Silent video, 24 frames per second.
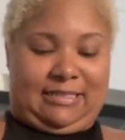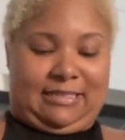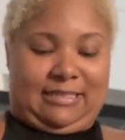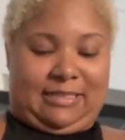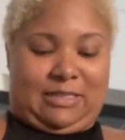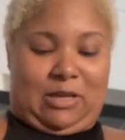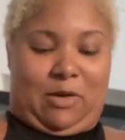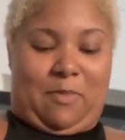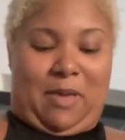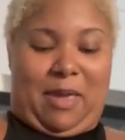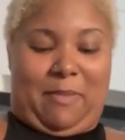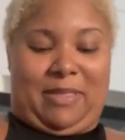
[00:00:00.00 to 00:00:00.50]

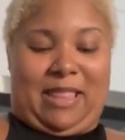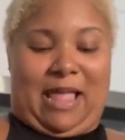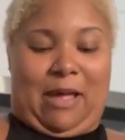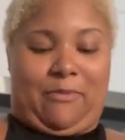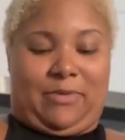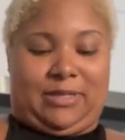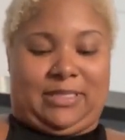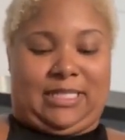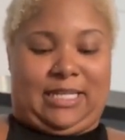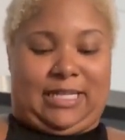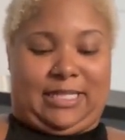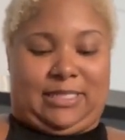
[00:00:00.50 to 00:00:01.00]
So maybe that
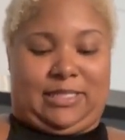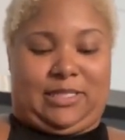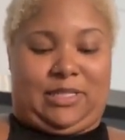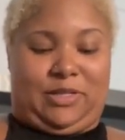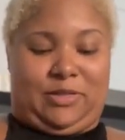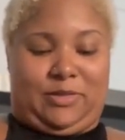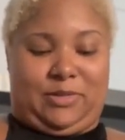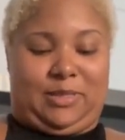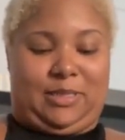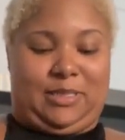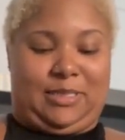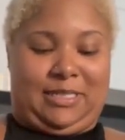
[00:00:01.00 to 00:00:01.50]
was an
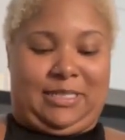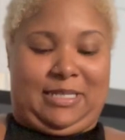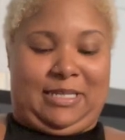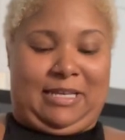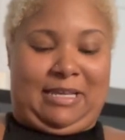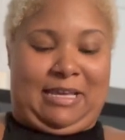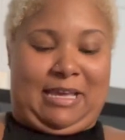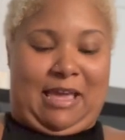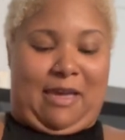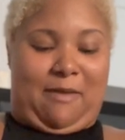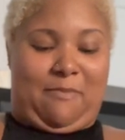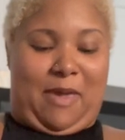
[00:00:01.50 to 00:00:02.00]
excuse.
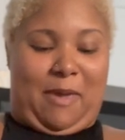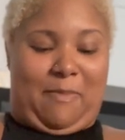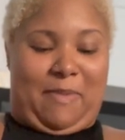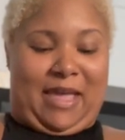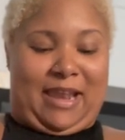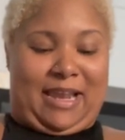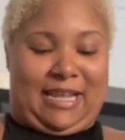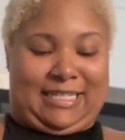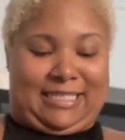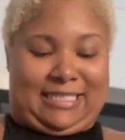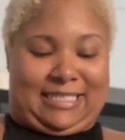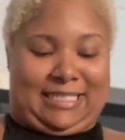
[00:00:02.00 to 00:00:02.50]
And maybe I
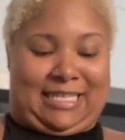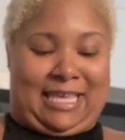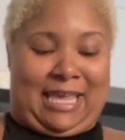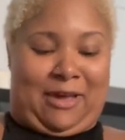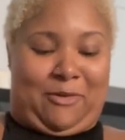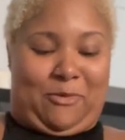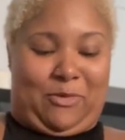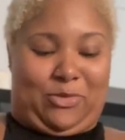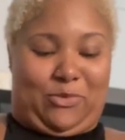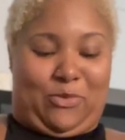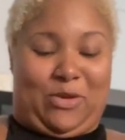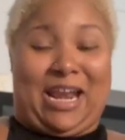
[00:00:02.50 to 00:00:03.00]
need to stick
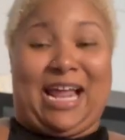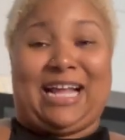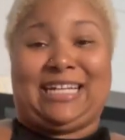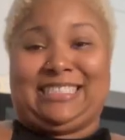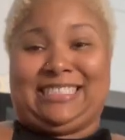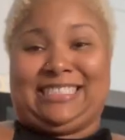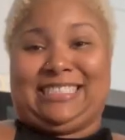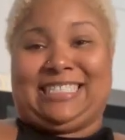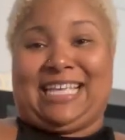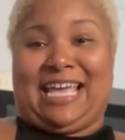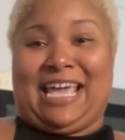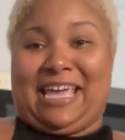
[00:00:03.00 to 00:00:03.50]
with what I
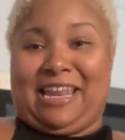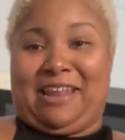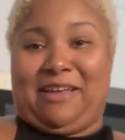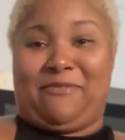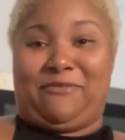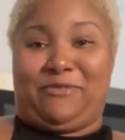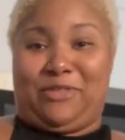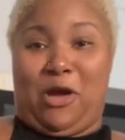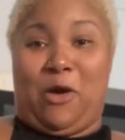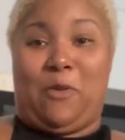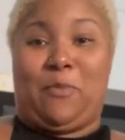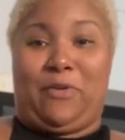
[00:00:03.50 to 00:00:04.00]
just said
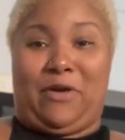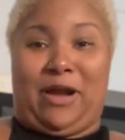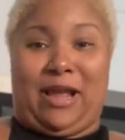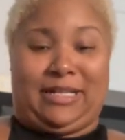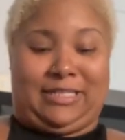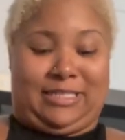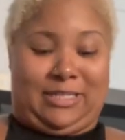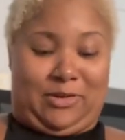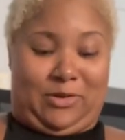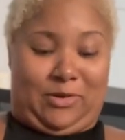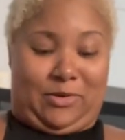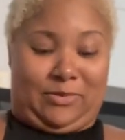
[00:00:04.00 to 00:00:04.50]
of no bread
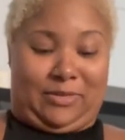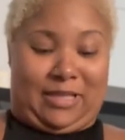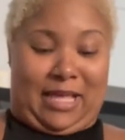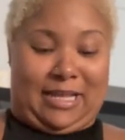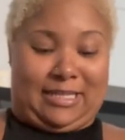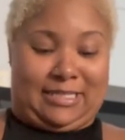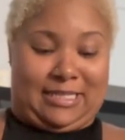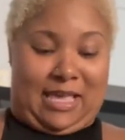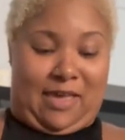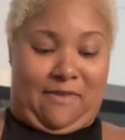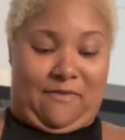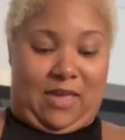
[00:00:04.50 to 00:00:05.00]
till
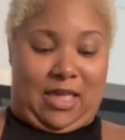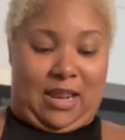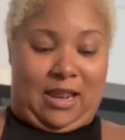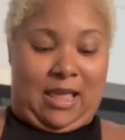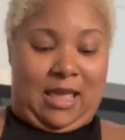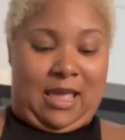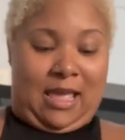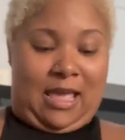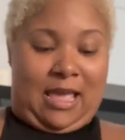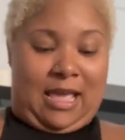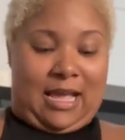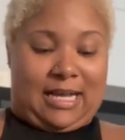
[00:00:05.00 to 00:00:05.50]
Thanksgiving.
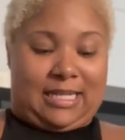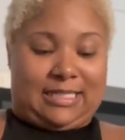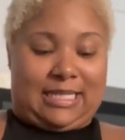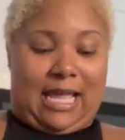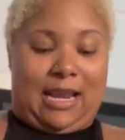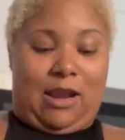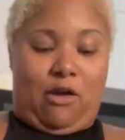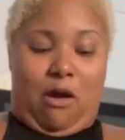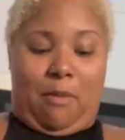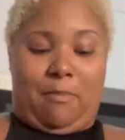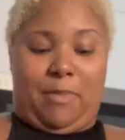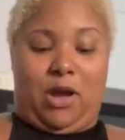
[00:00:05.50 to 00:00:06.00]
Because I
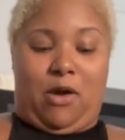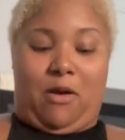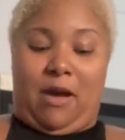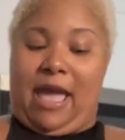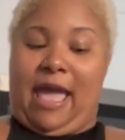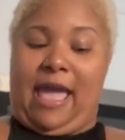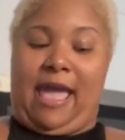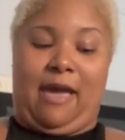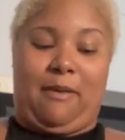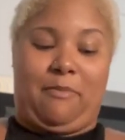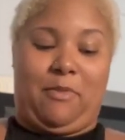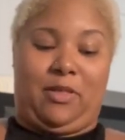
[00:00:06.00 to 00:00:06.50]
know I'm going to go
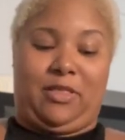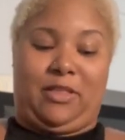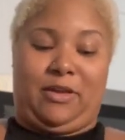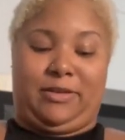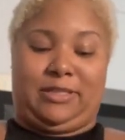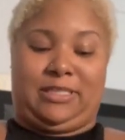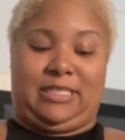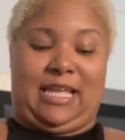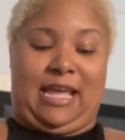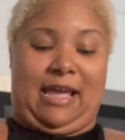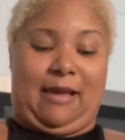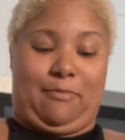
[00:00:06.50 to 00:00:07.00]
ham on
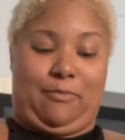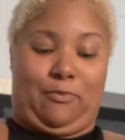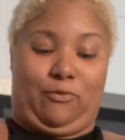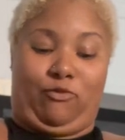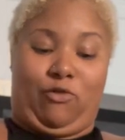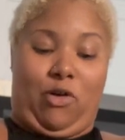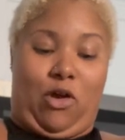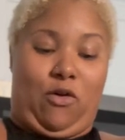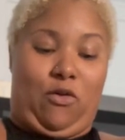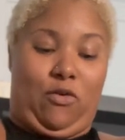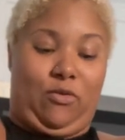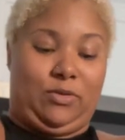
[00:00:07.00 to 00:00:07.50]
those damn
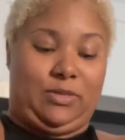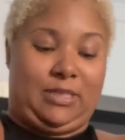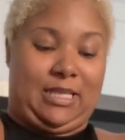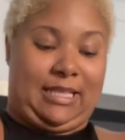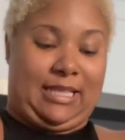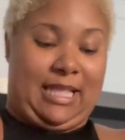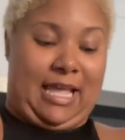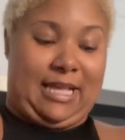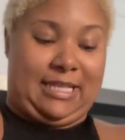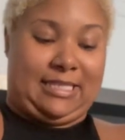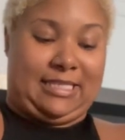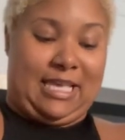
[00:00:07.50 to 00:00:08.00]
rolls at
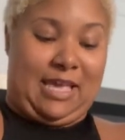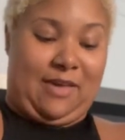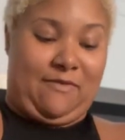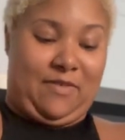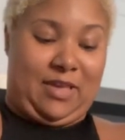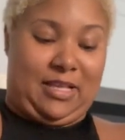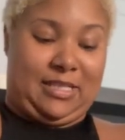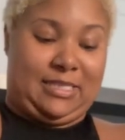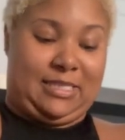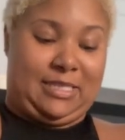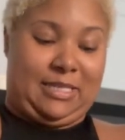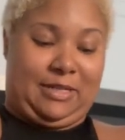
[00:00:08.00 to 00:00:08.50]

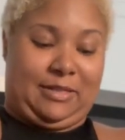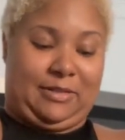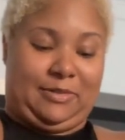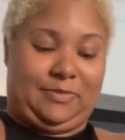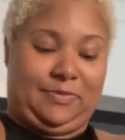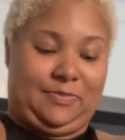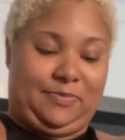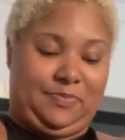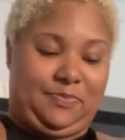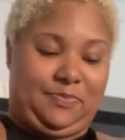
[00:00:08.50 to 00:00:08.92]
Thanksgiving, so...